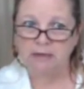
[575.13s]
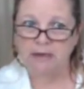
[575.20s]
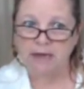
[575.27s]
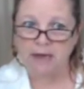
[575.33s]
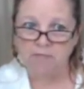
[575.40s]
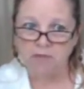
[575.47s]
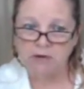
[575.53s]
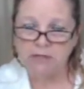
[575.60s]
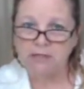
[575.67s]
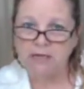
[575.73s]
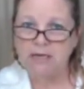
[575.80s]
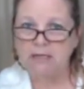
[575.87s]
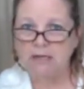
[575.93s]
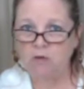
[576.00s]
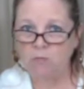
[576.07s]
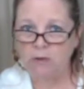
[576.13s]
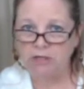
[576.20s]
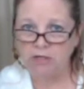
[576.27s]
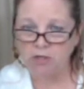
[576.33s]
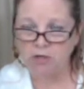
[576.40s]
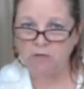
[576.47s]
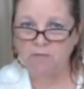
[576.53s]
Everything that we
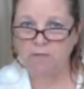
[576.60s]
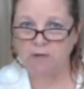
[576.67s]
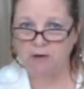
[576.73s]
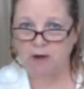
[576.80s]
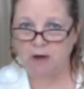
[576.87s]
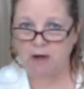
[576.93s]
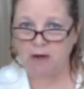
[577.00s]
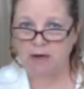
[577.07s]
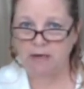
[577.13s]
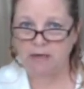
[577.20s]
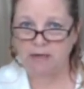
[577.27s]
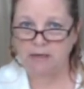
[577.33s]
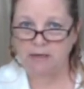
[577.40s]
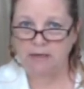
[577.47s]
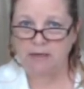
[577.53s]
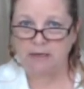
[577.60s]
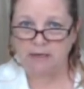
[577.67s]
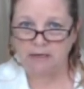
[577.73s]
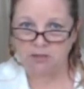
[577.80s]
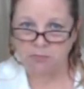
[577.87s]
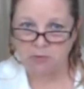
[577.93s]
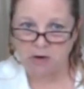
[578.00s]
do for God
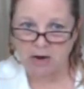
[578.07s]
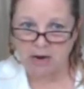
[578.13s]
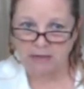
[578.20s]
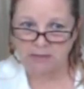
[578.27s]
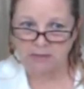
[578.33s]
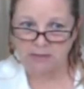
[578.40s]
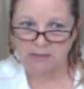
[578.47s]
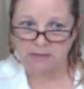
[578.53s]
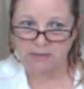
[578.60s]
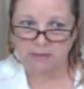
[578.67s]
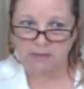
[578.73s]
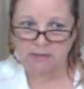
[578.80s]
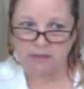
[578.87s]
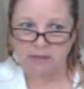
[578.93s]
is priceless.